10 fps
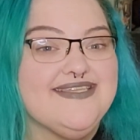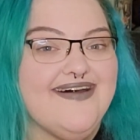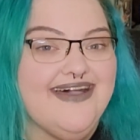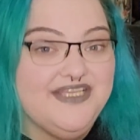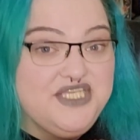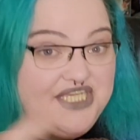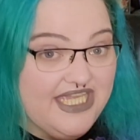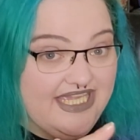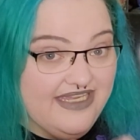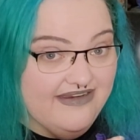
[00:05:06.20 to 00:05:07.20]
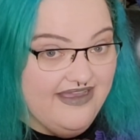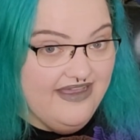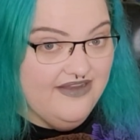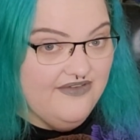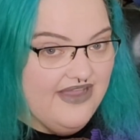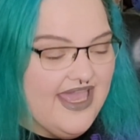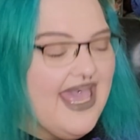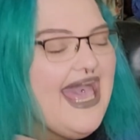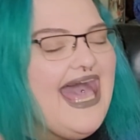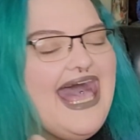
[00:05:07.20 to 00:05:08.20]
on Chihiro
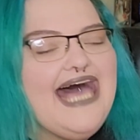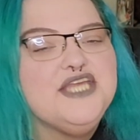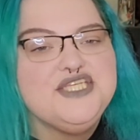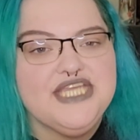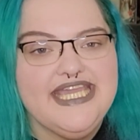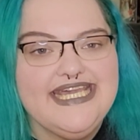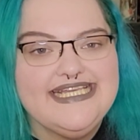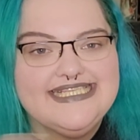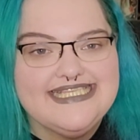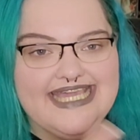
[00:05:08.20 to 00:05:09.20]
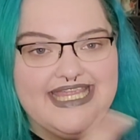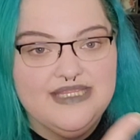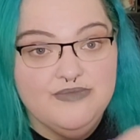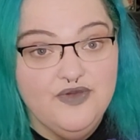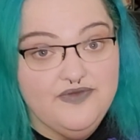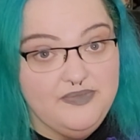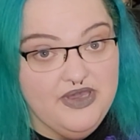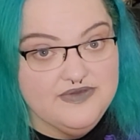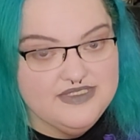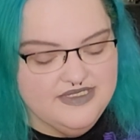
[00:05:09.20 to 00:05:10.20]
as she is in the movie
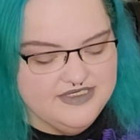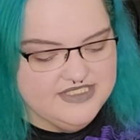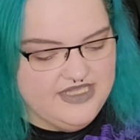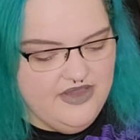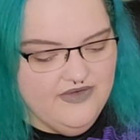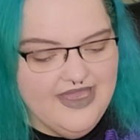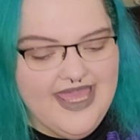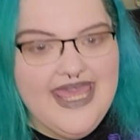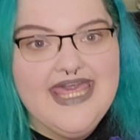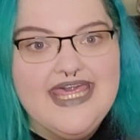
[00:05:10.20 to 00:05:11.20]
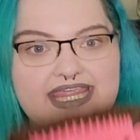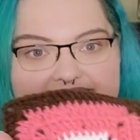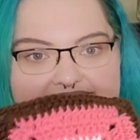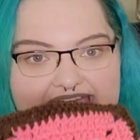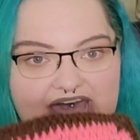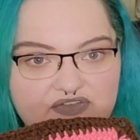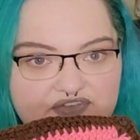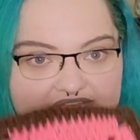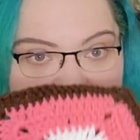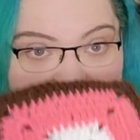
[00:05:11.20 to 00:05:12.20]
poster. So the
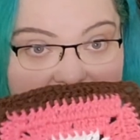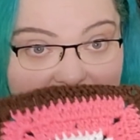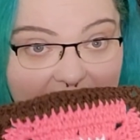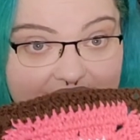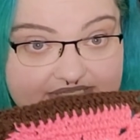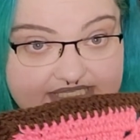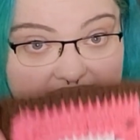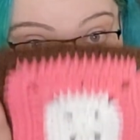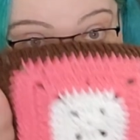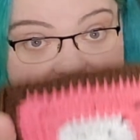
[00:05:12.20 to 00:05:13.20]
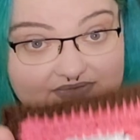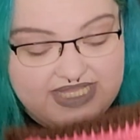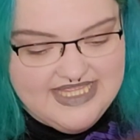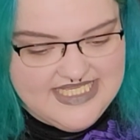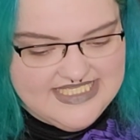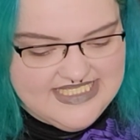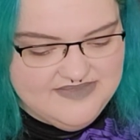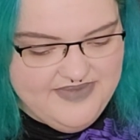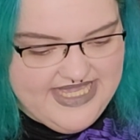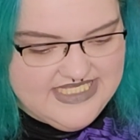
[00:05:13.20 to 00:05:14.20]
outfit in the poster is what this
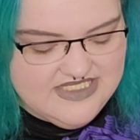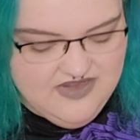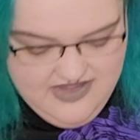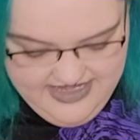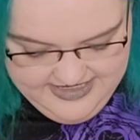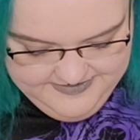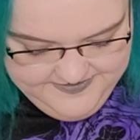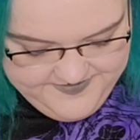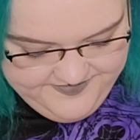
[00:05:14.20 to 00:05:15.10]
is based on.